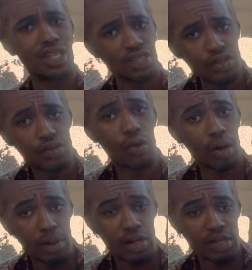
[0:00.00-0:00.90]
is
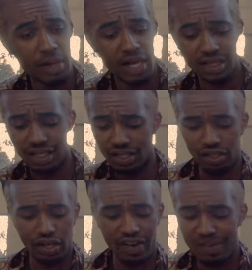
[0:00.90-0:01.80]
your birth month, and
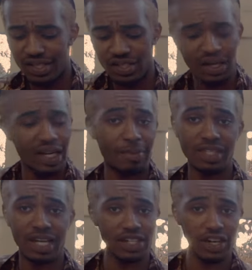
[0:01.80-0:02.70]
you know everybody's turning up in
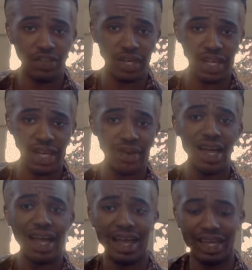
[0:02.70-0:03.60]
Sagittarius right now,
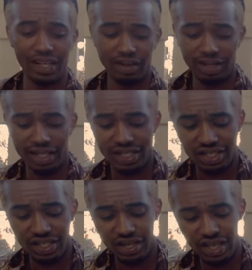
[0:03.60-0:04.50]
and currently it's
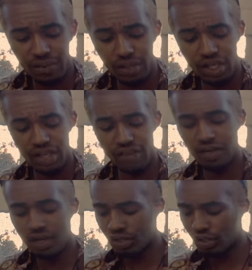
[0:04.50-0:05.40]
Sagittarius, I want to give
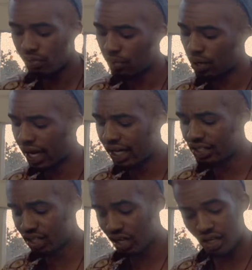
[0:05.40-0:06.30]
two more
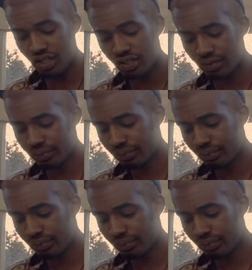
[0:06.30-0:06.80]
guidance cards.